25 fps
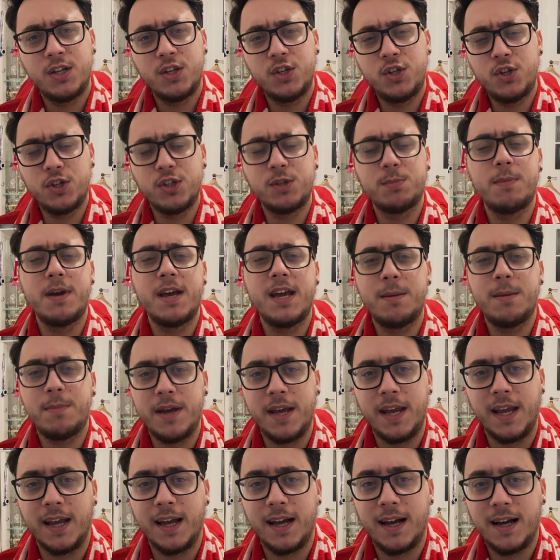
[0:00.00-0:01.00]
just
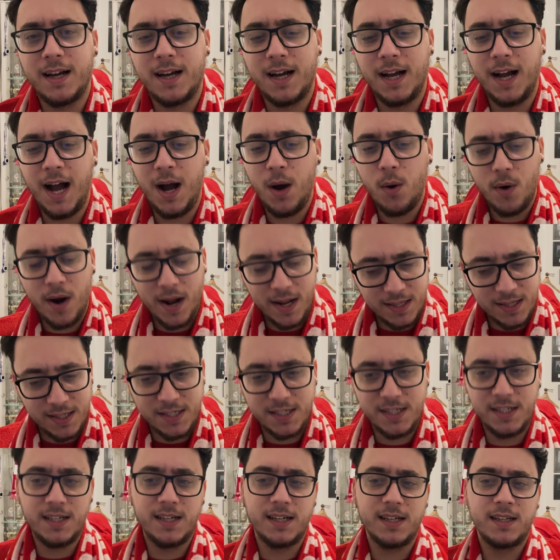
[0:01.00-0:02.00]
maybe, our
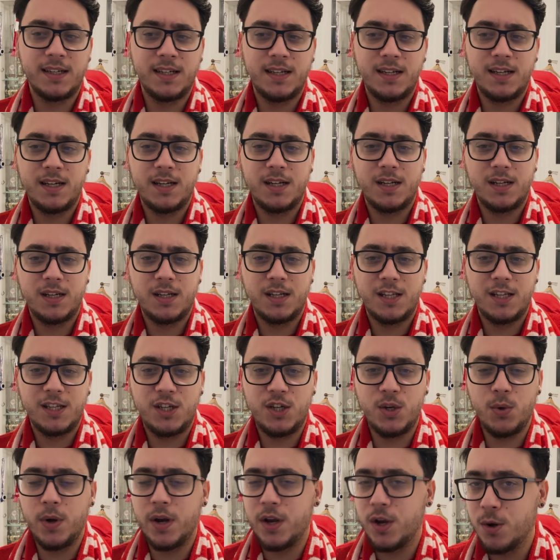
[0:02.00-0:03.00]
answer
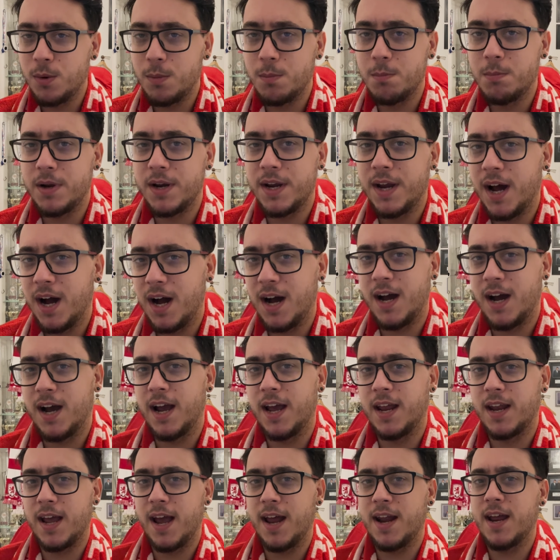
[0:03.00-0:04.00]
to a number
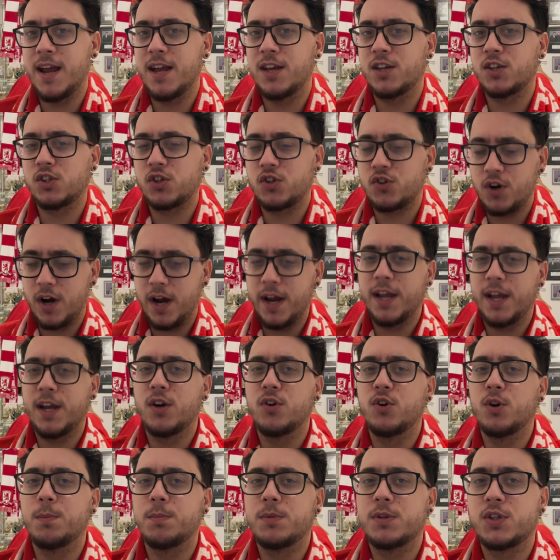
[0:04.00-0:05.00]
nine and a
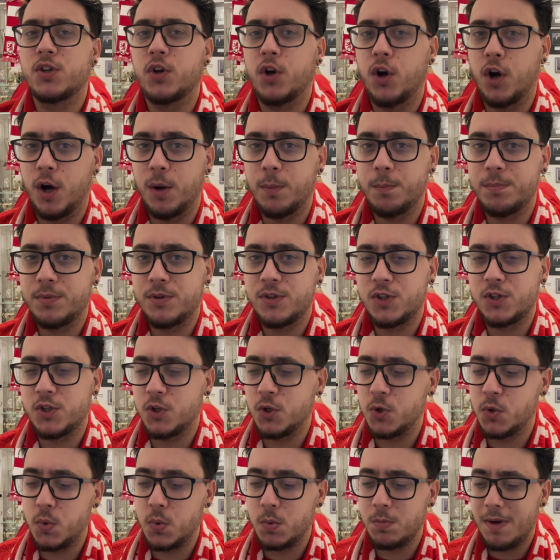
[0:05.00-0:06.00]
striker up top
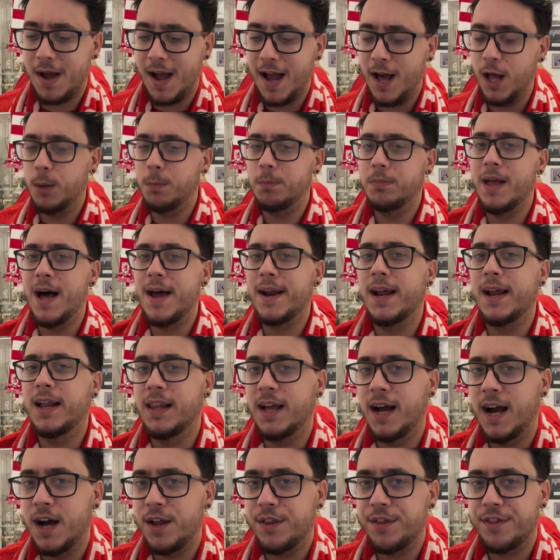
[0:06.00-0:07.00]
to help
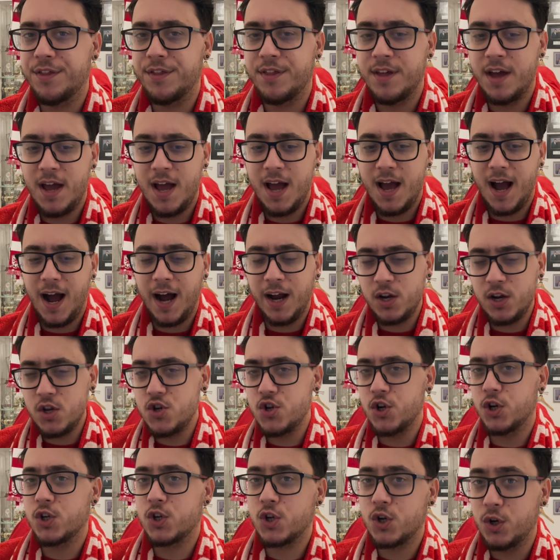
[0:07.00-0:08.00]
Latilaf and
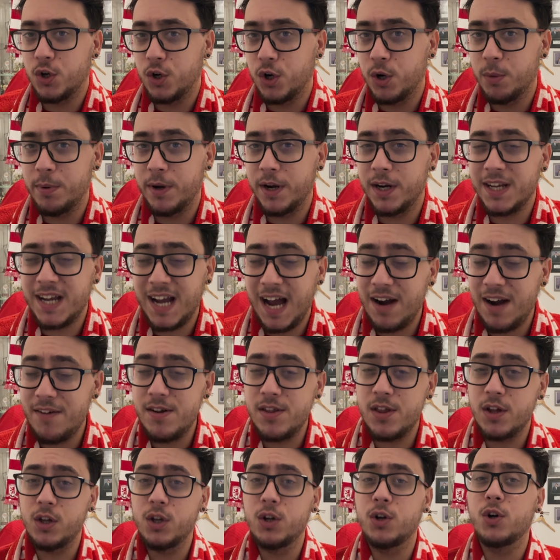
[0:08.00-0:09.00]
Josh Coburn carry
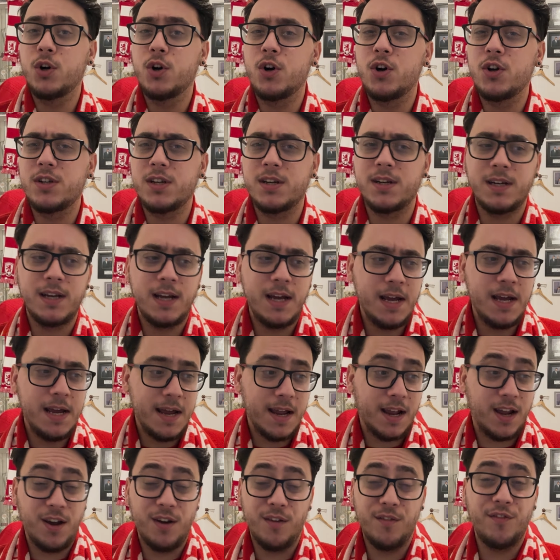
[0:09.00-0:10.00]
the load and
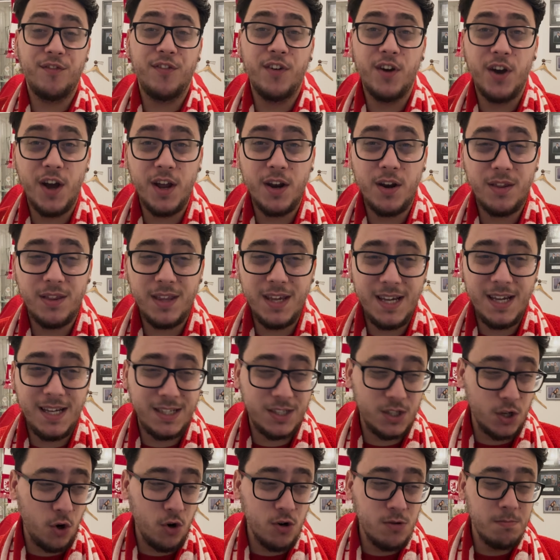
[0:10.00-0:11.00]
convert
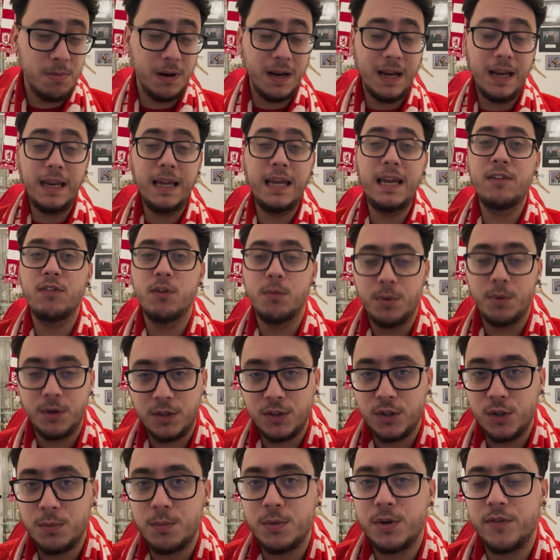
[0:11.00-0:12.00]
these
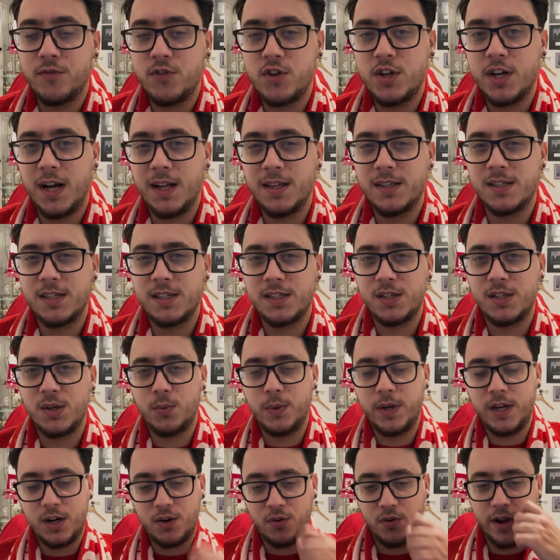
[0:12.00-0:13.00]
unbelievable number of chances that
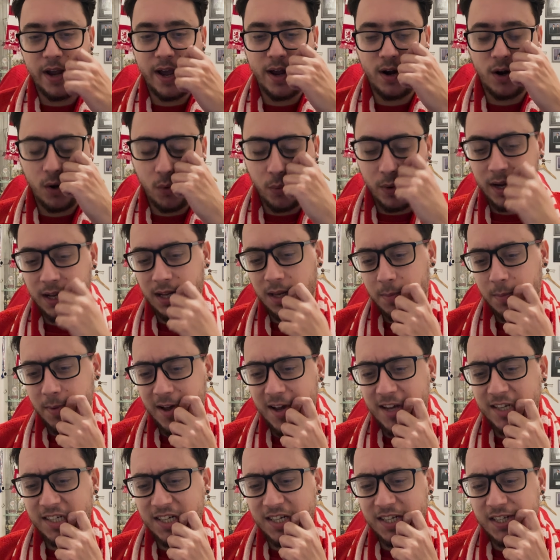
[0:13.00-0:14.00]
we create on a weekly
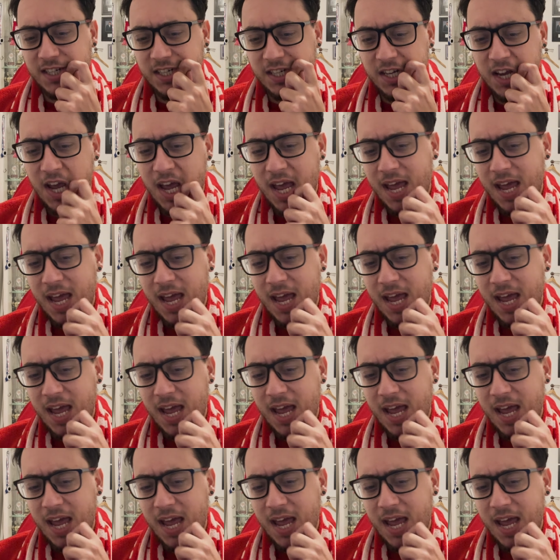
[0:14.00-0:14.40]
basis.